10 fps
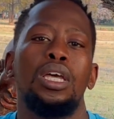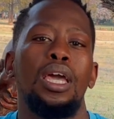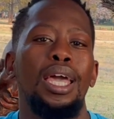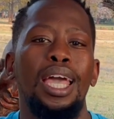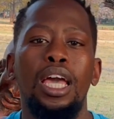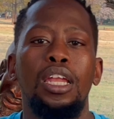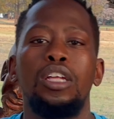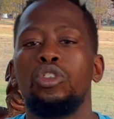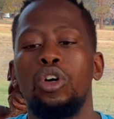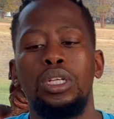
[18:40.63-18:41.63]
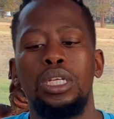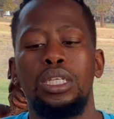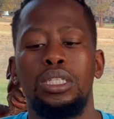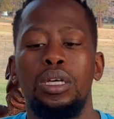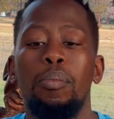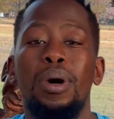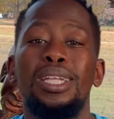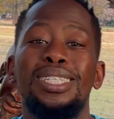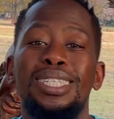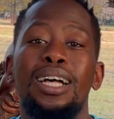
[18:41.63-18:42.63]
electronics,
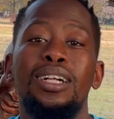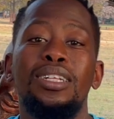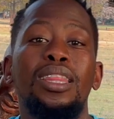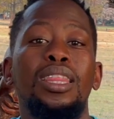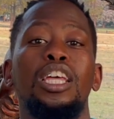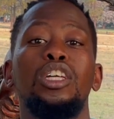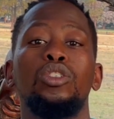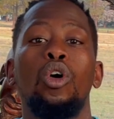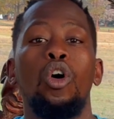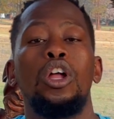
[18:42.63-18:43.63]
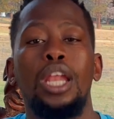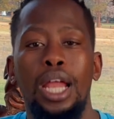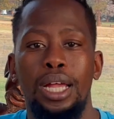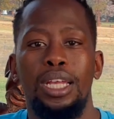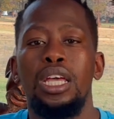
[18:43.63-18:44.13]
but sell things online.